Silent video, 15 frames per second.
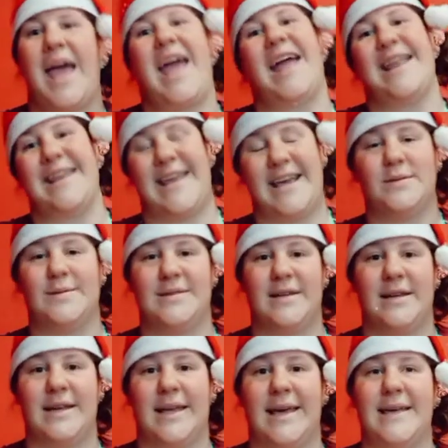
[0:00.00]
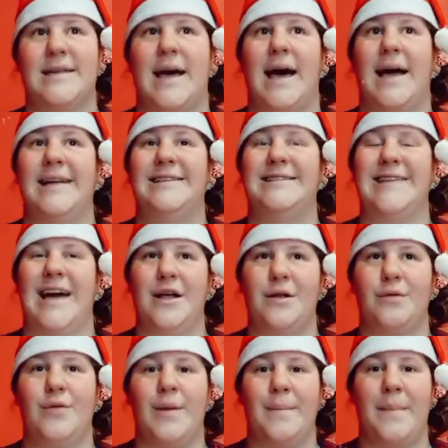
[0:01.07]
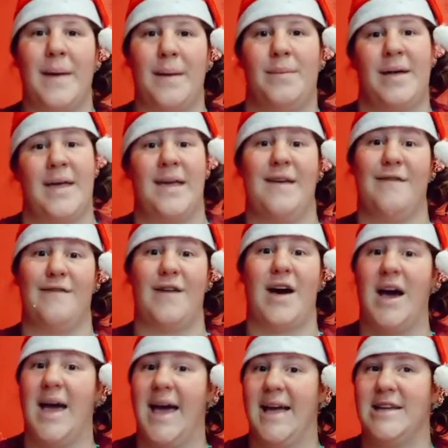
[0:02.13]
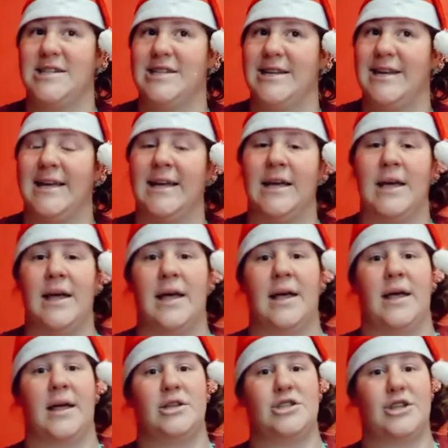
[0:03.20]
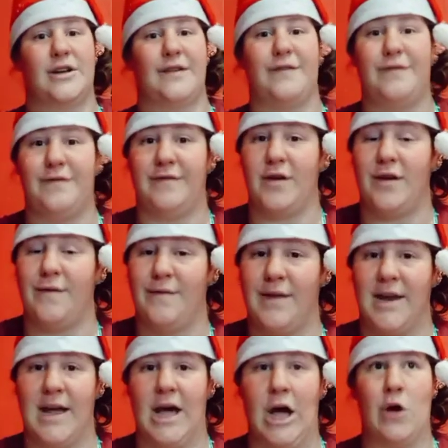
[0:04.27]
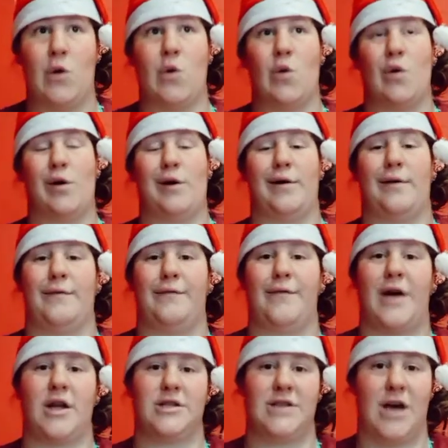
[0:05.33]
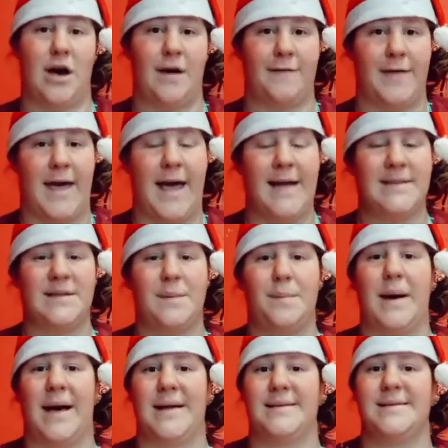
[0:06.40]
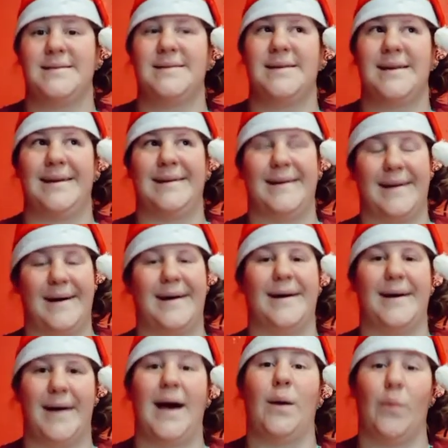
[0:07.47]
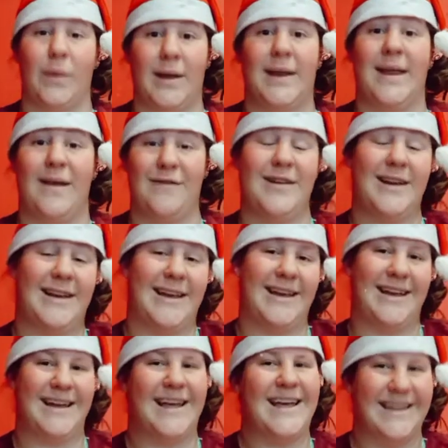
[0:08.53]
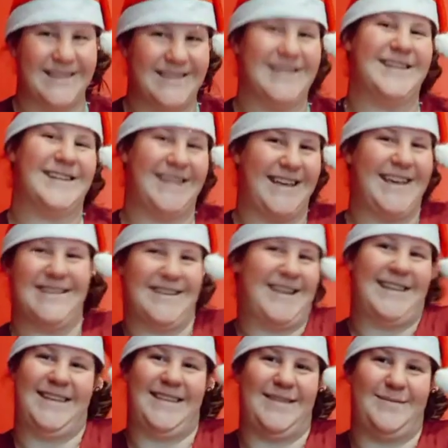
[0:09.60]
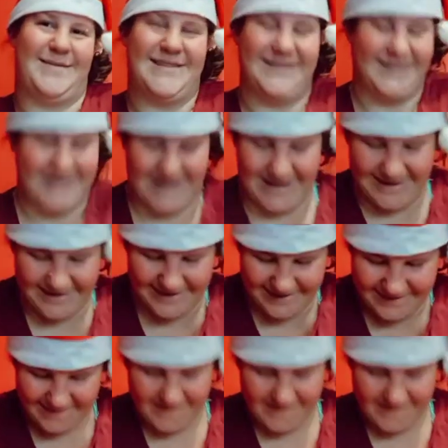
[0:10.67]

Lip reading: And yes, we did kiss. I don't remember if I actually took a video or a photo of that. But yeah, we definitely did kiss under the mistletoe.